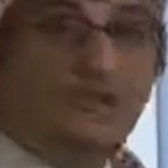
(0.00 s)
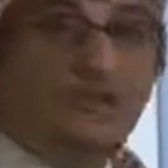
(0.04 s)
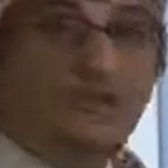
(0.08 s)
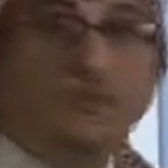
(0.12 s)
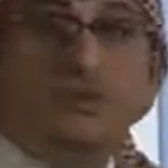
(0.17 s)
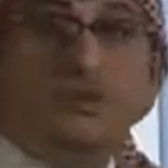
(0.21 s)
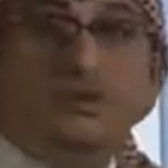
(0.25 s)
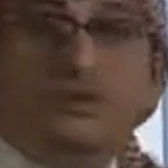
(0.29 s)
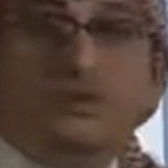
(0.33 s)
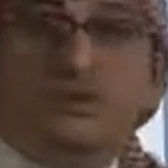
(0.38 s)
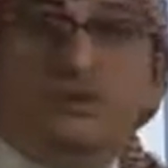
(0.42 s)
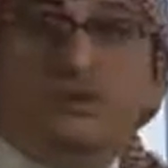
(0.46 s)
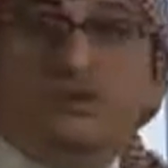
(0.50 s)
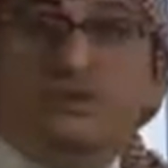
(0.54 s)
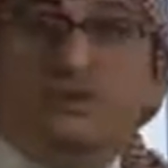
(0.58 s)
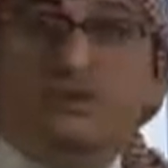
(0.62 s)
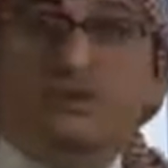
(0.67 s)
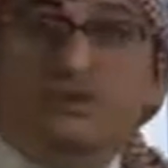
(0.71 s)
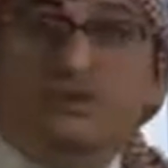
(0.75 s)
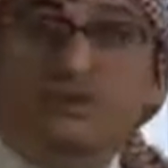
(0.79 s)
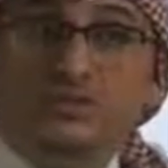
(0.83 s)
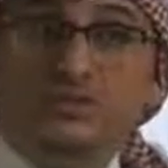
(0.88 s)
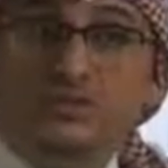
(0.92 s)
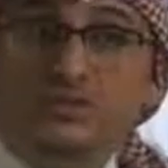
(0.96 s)
You will
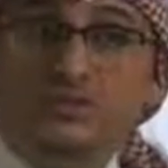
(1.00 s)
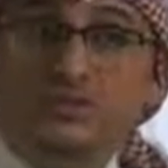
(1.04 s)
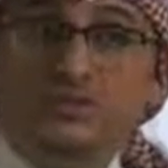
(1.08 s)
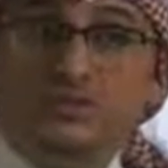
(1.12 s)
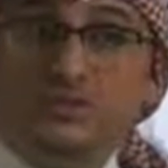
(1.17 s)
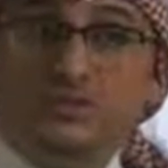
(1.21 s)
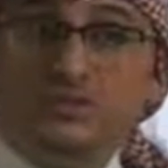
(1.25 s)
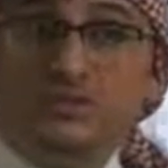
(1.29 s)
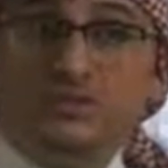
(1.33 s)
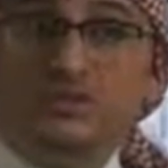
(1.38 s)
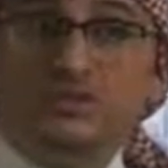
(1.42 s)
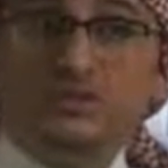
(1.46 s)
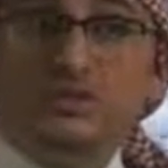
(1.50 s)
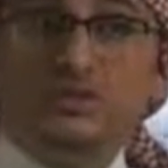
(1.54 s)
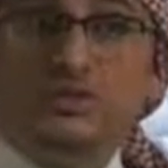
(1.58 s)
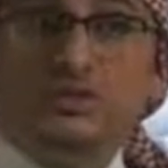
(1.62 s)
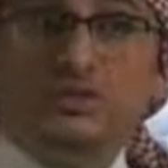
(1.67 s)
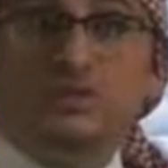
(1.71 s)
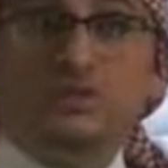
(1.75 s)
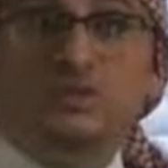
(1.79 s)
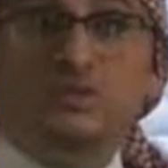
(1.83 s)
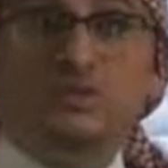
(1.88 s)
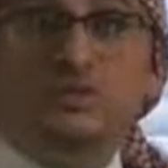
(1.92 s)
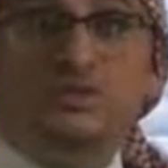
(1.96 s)
use,
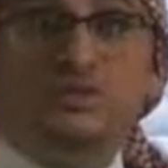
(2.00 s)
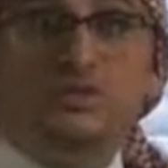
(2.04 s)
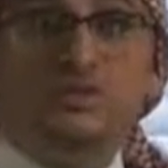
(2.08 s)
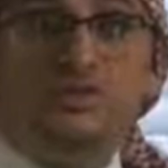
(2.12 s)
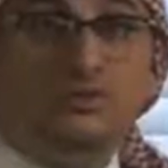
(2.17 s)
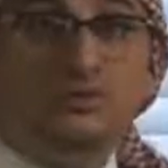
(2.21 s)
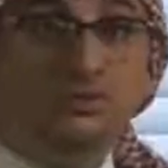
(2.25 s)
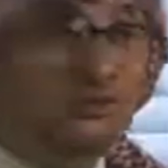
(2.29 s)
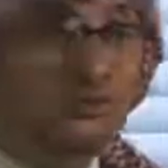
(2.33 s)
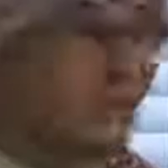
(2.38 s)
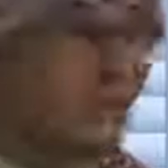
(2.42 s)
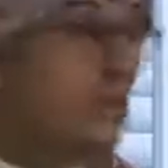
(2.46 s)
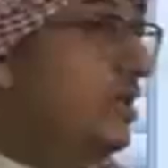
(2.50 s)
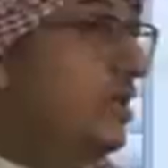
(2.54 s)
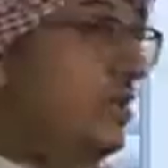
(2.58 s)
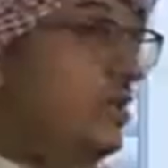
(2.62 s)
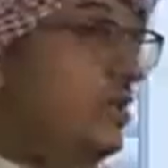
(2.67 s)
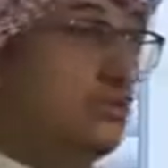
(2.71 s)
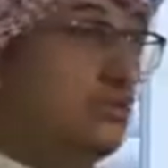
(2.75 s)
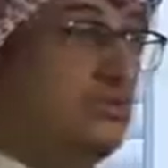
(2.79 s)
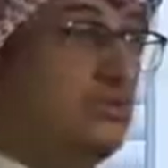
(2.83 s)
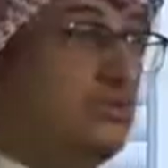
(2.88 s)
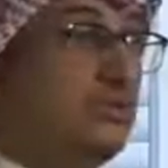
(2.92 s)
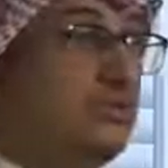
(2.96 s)
you need
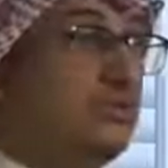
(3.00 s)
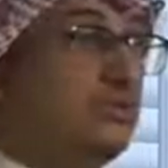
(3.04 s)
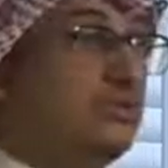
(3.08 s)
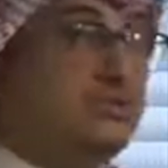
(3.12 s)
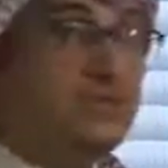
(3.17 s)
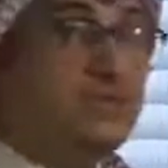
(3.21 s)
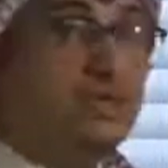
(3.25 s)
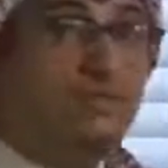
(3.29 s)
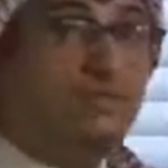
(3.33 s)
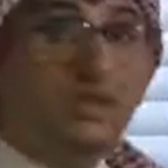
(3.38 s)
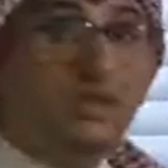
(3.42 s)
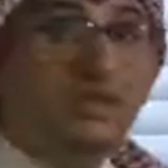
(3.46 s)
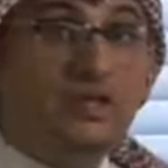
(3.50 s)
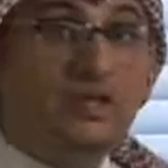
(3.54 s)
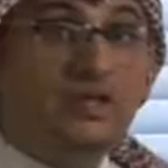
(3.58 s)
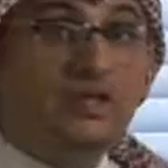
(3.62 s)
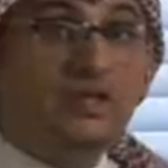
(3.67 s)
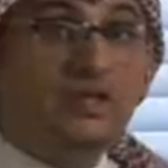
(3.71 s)
to use them in your